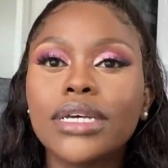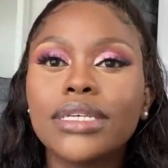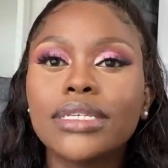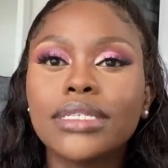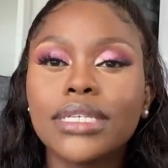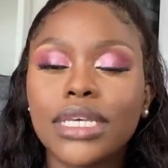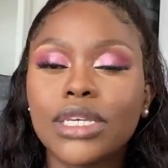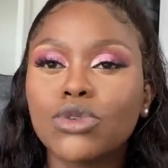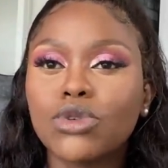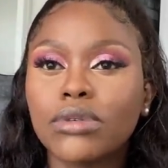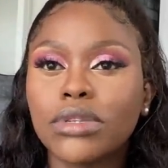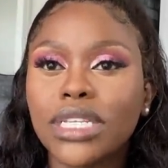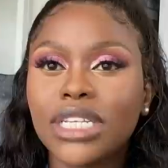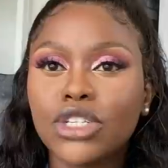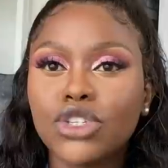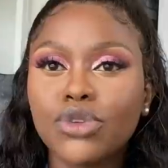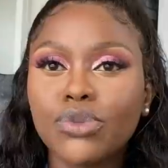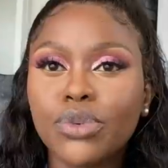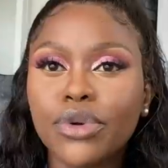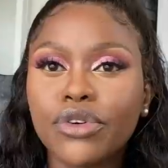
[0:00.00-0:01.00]
says we
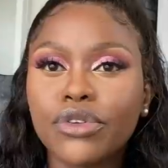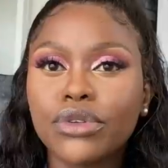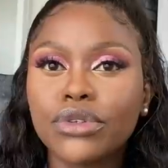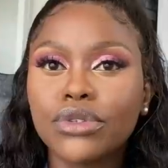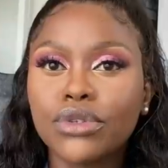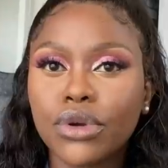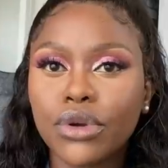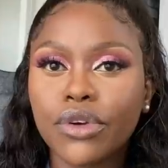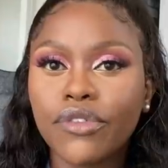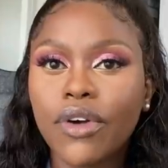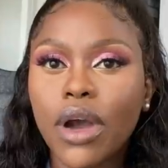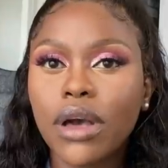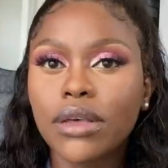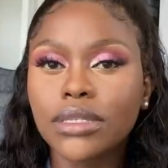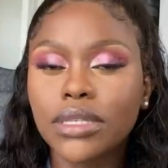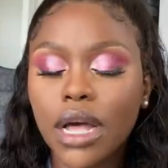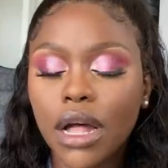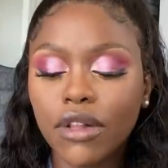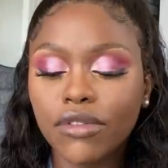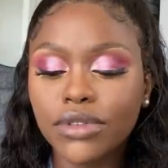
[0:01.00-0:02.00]
need to preserve
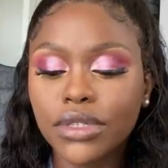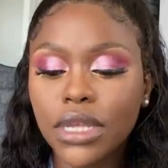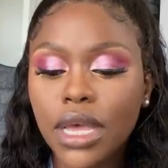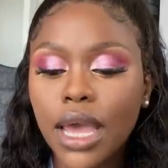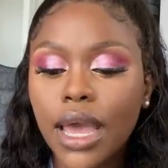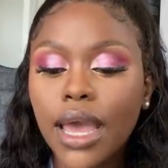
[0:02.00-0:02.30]
ourselves